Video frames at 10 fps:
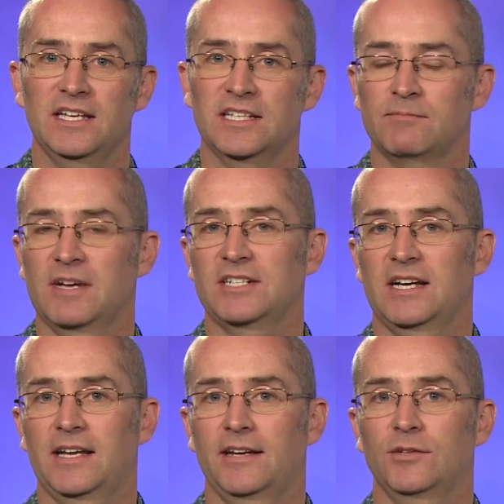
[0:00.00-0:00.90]
is much
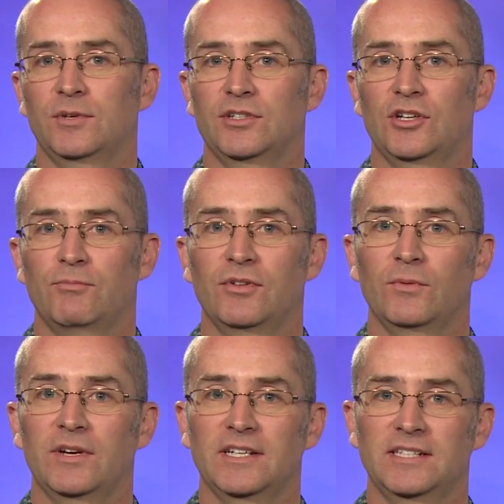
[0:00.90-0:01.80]
harder to interpret
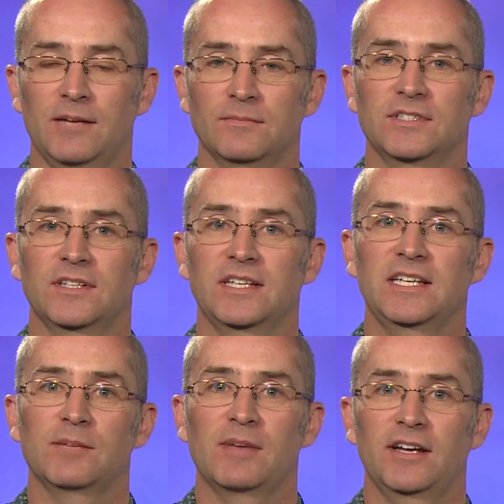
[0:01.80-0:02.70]
when it comes to
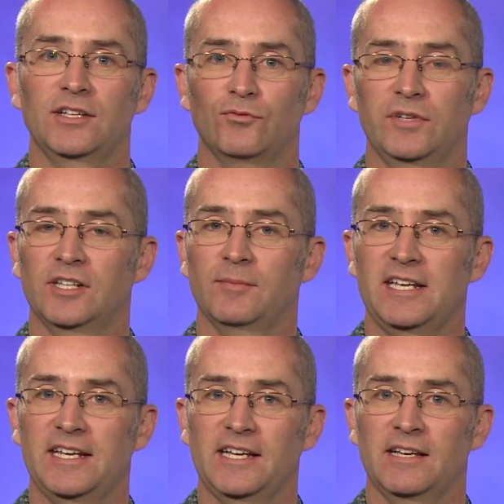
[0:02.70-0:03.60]
thinking about its real
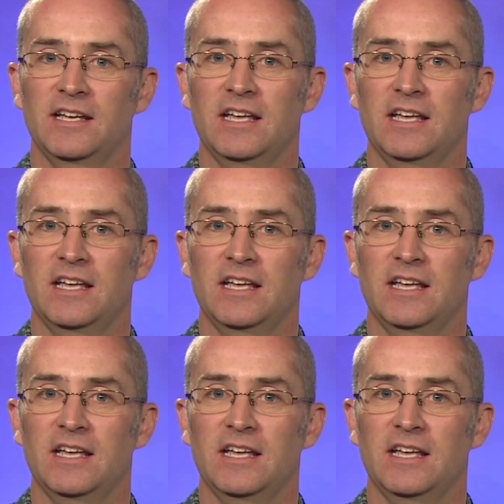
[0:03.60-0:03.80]
meaning.